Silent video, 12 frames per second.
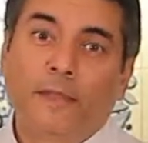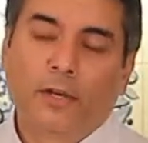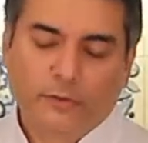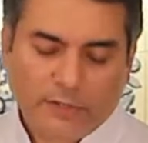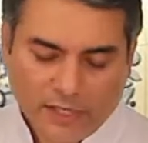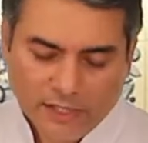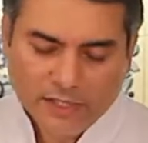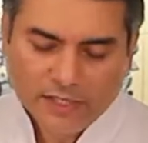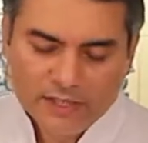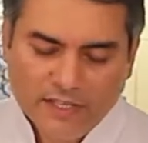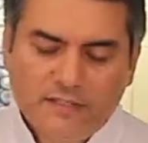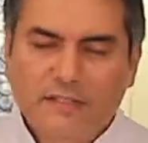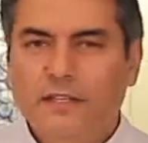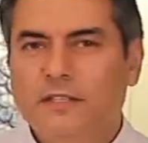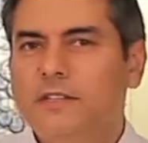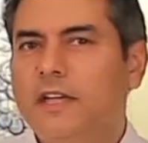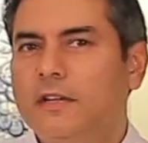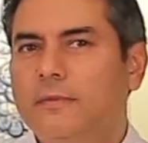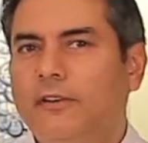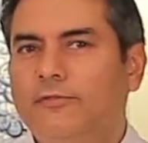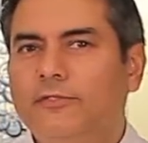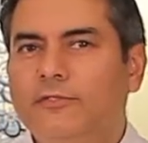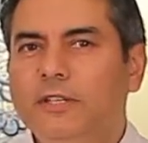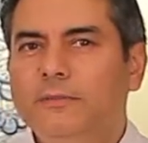Okay, these are going to take about
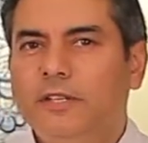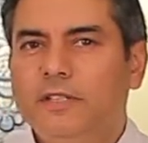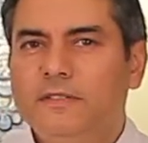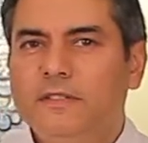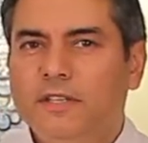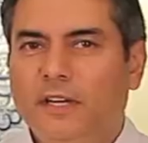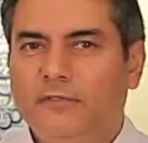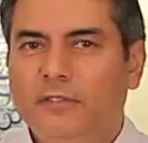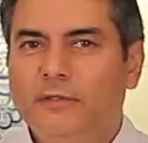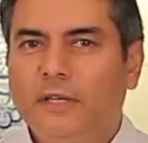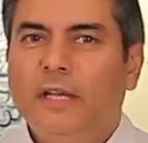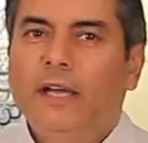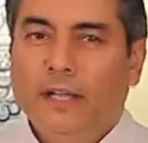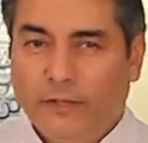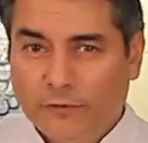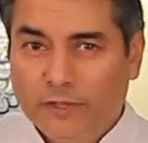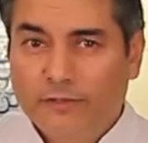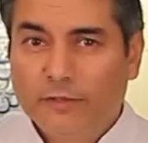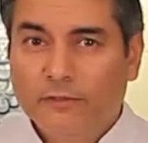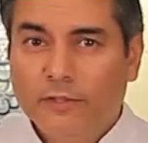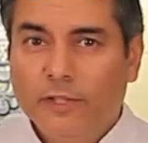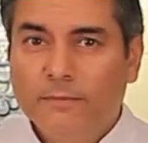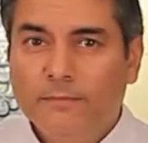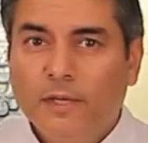15 minutes in the oven at
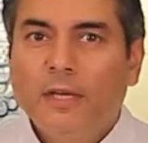350,